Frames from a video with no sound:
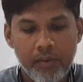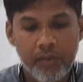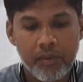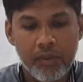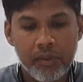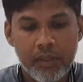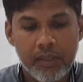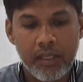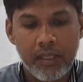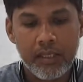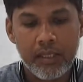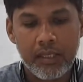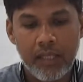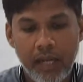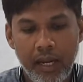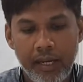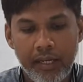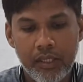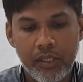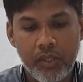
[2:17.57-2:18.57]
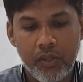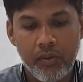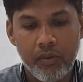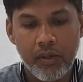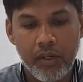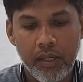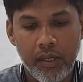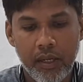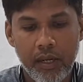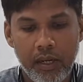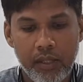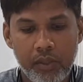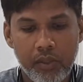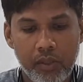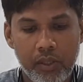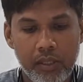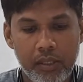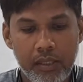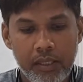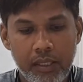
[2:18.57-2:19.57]
6 lights over here. As you
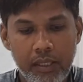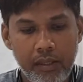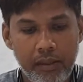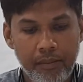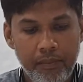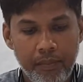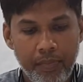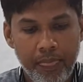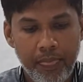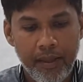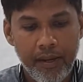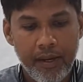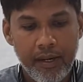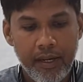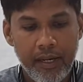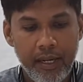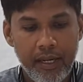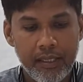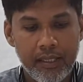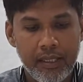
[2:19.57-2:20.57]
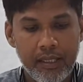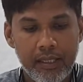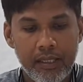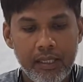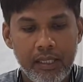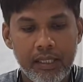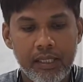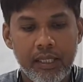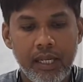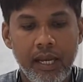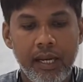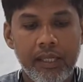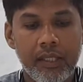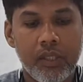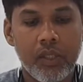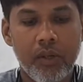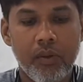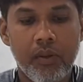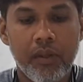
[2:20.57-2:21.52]
can see, it has 6 lights over